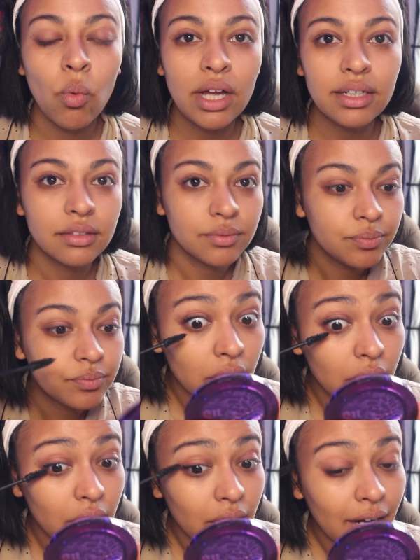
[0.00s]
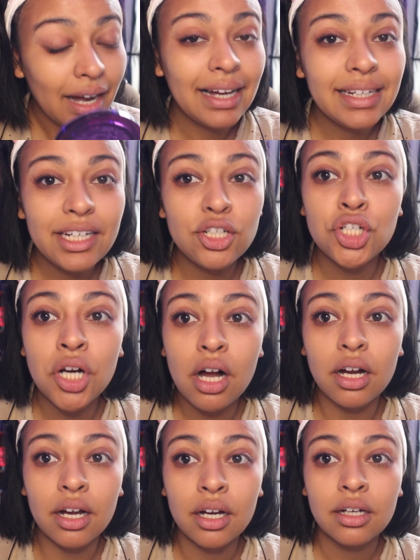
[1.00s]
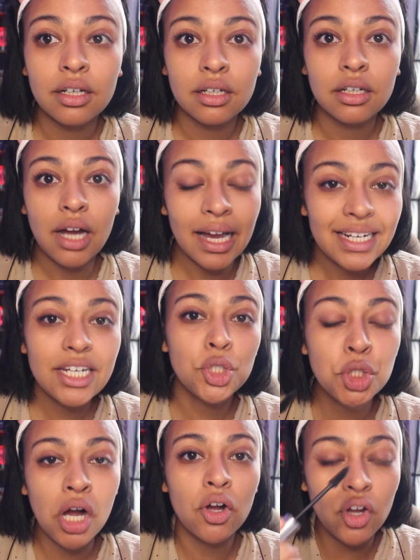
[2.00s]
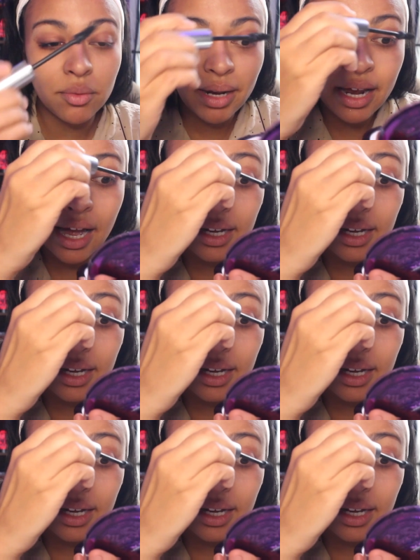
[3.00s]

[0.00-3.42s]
What? I need chunk. I need chunk on my